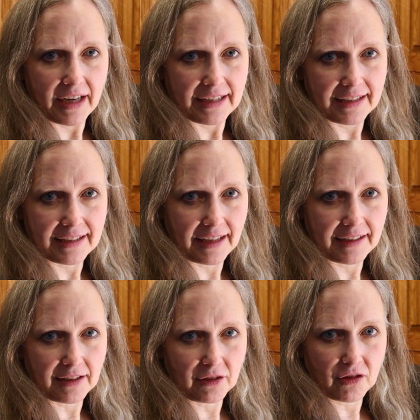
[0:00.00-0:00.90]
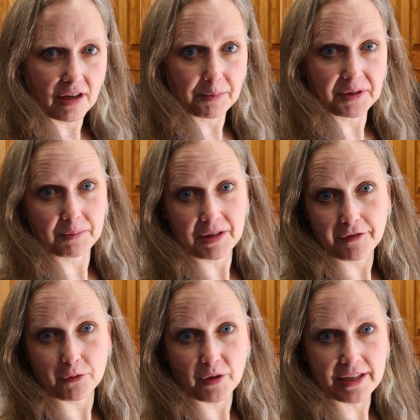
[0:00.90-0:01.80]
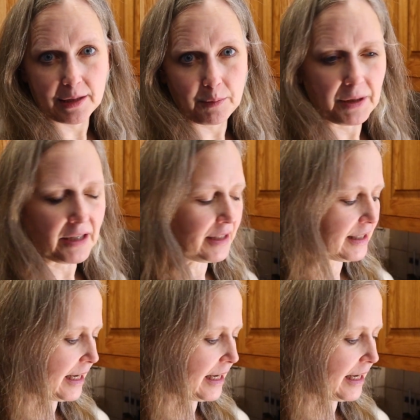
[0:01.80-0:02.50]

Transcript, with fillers: I decided to look up some different recipes